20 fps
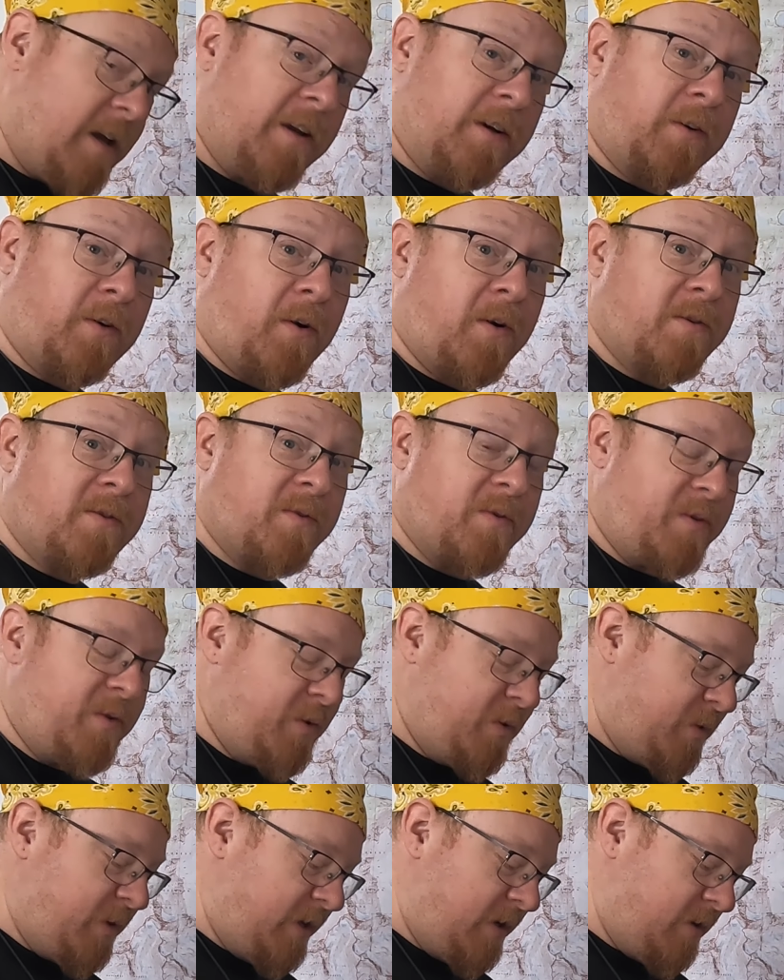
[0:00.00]
course, with
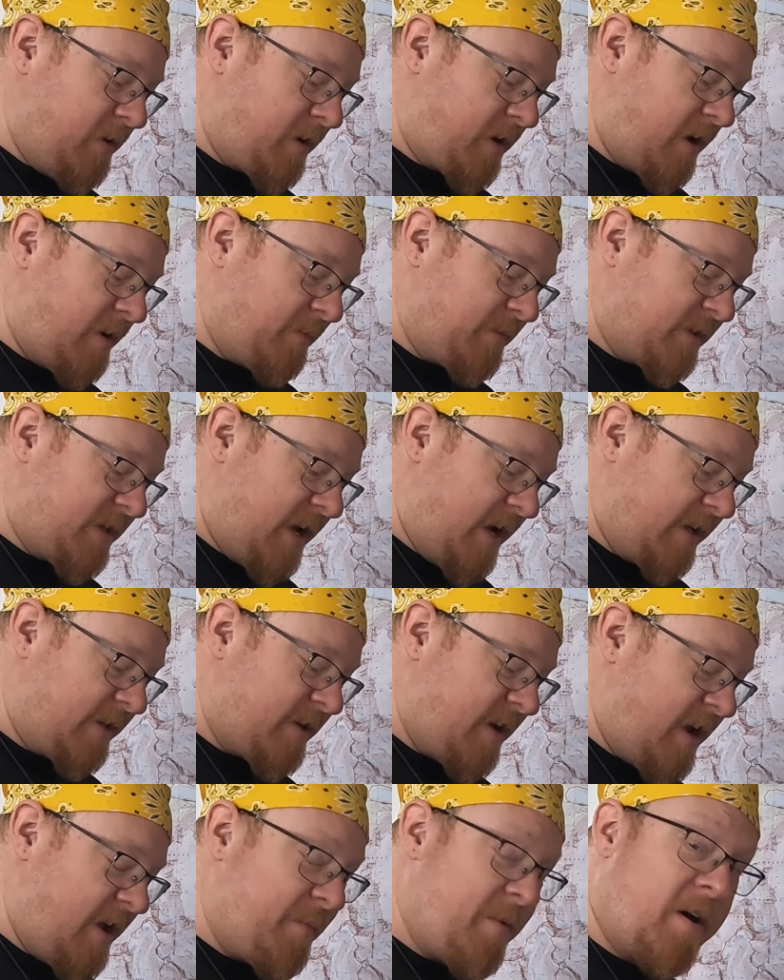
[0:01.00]
New Year comes that
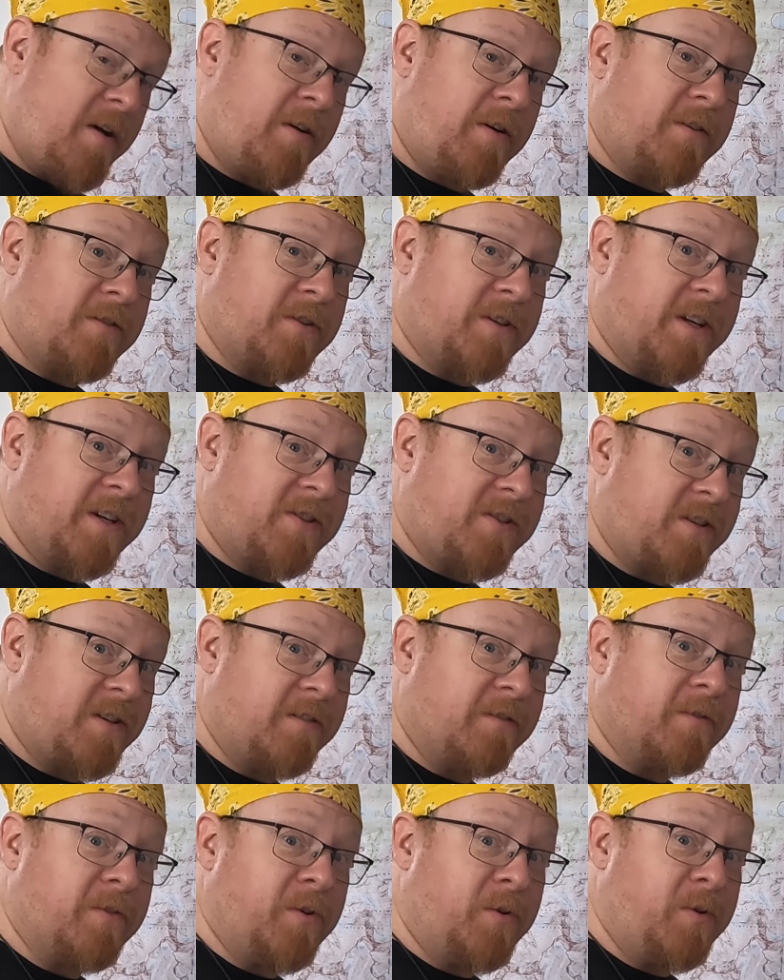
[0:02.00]
time-honored tradition
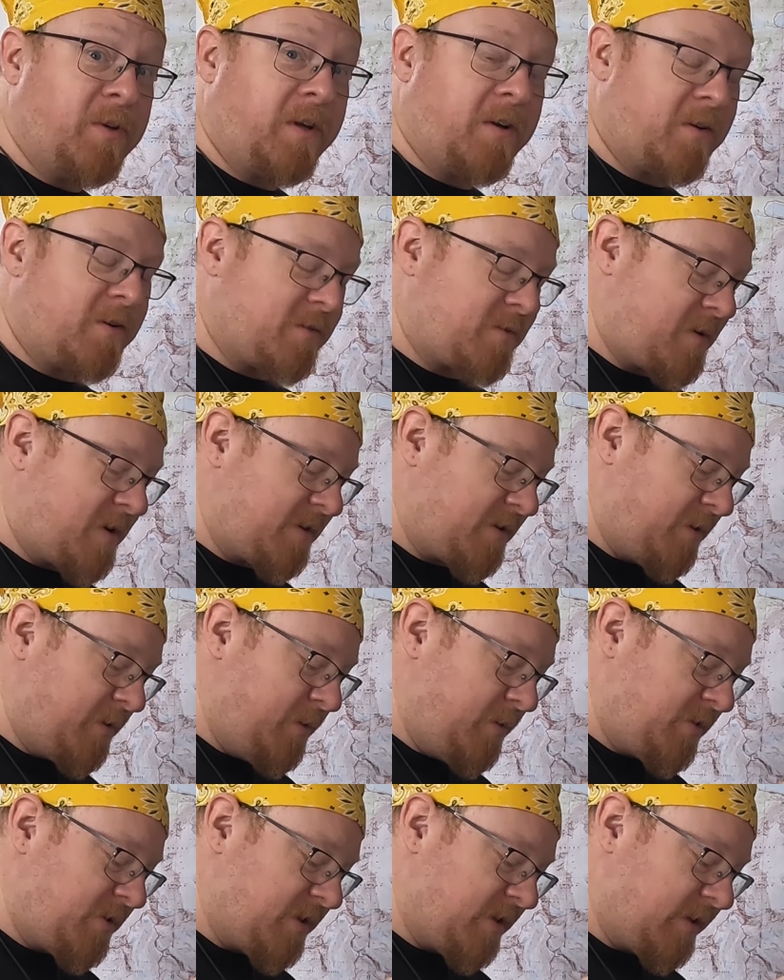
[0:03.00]
of New Year's
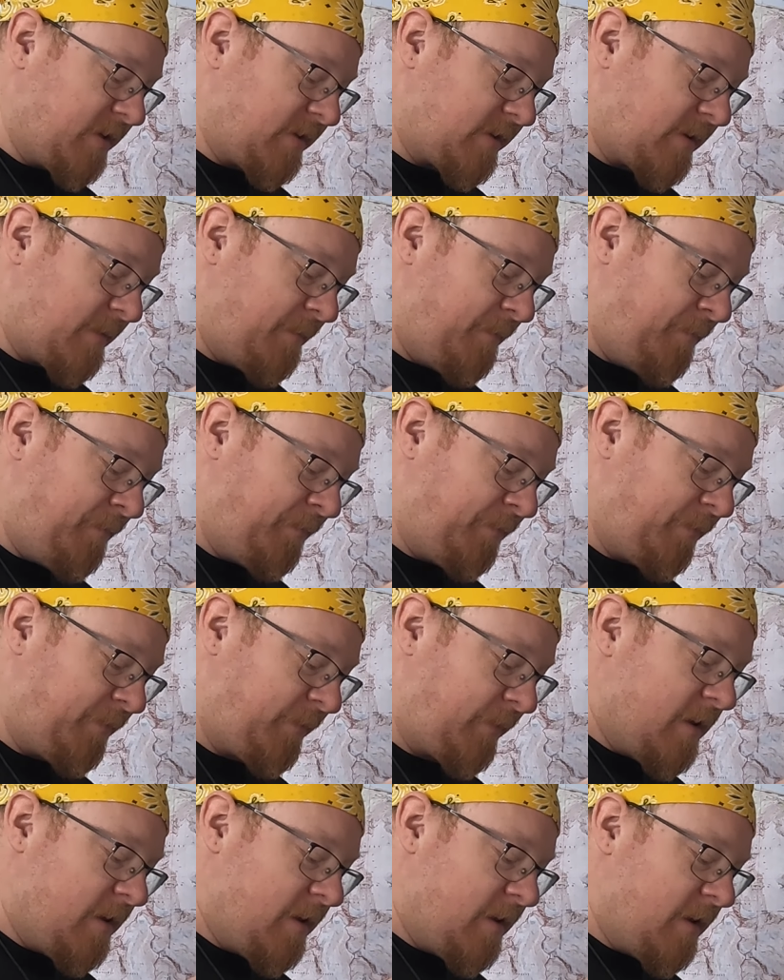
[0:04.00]
resolutions.
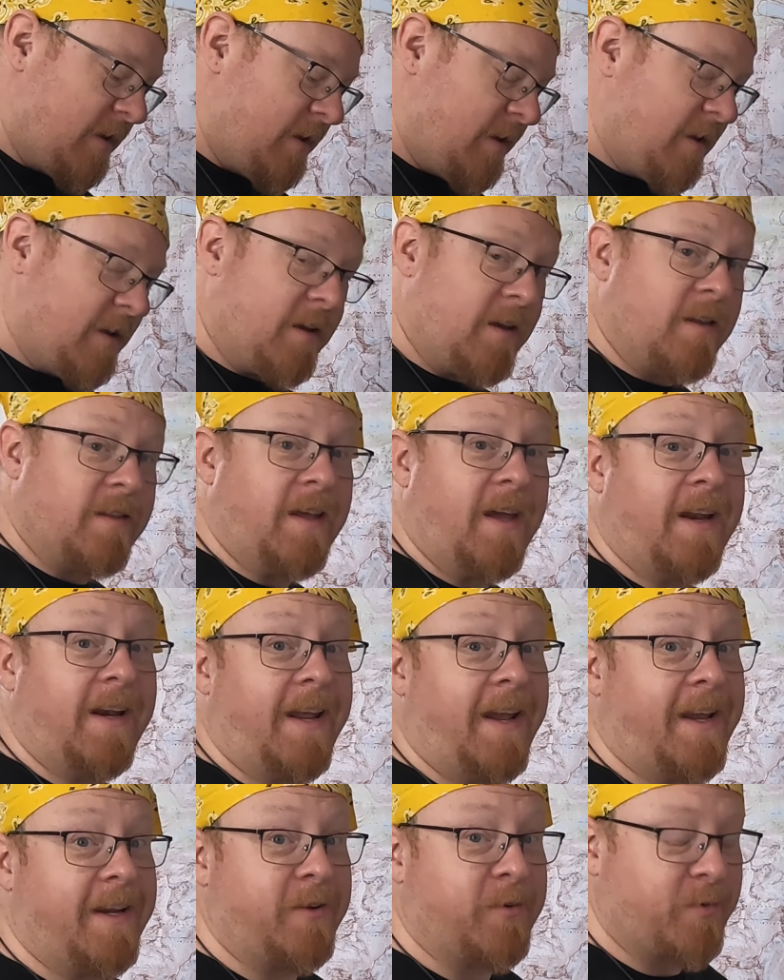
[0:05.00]
That
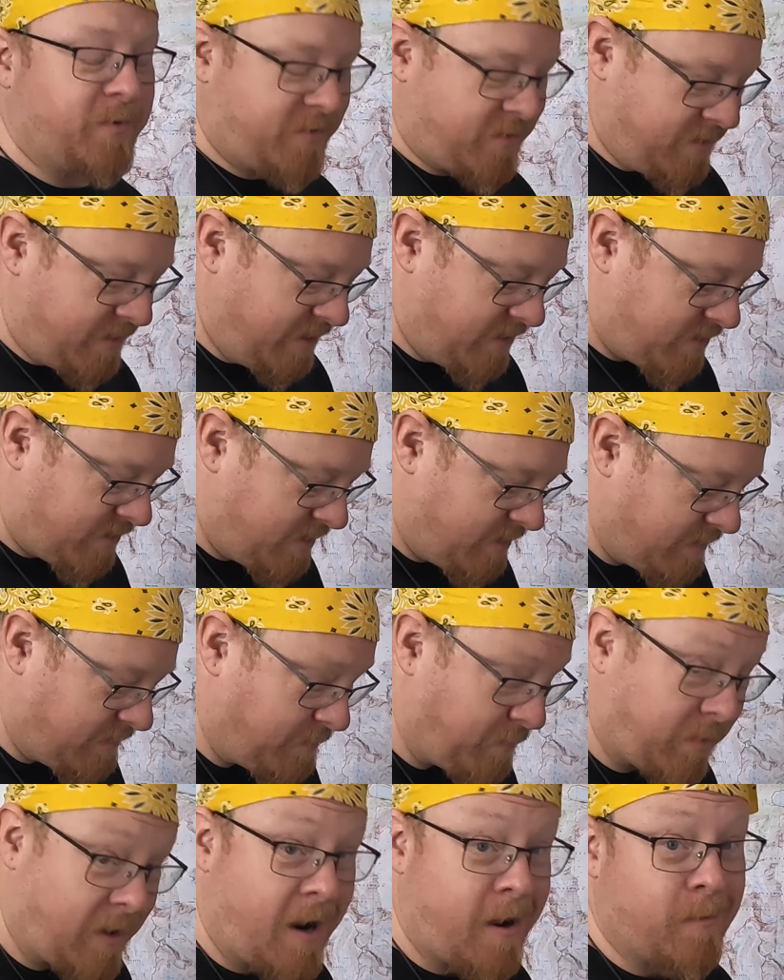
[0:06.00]
annual tradition of
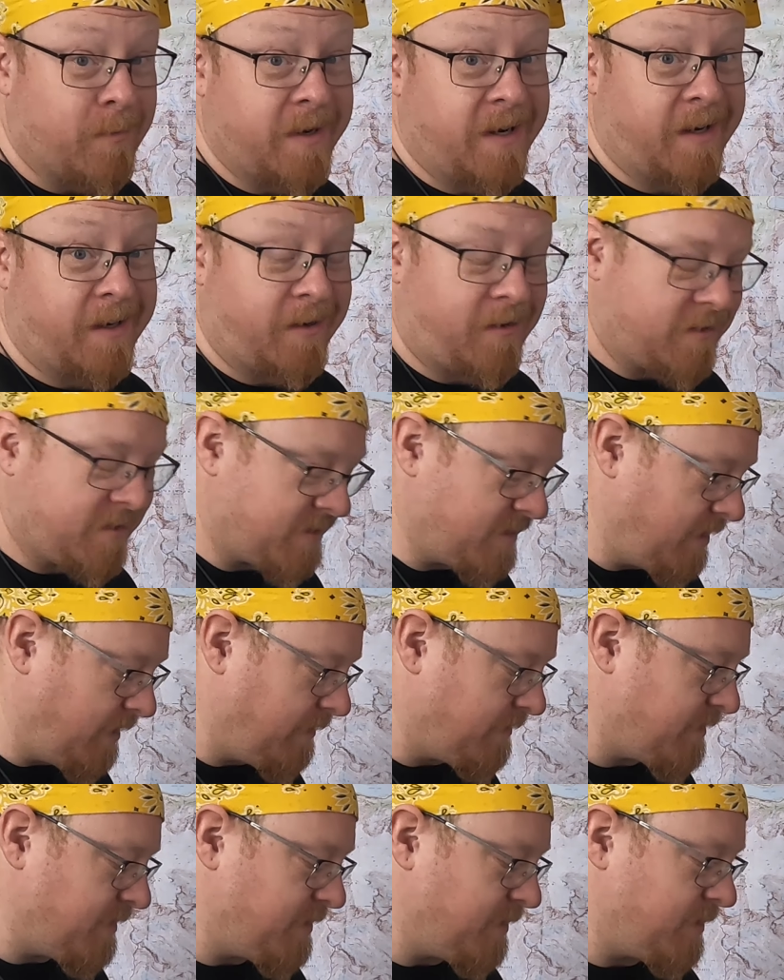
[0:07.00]
browbeating
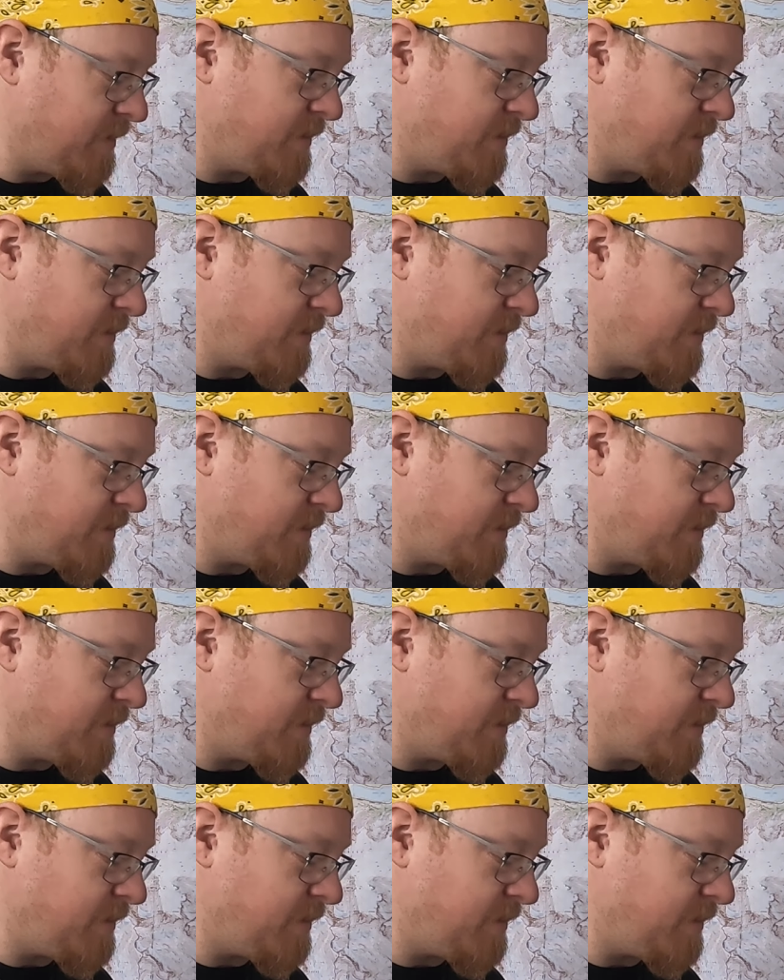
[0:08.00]
ourselves into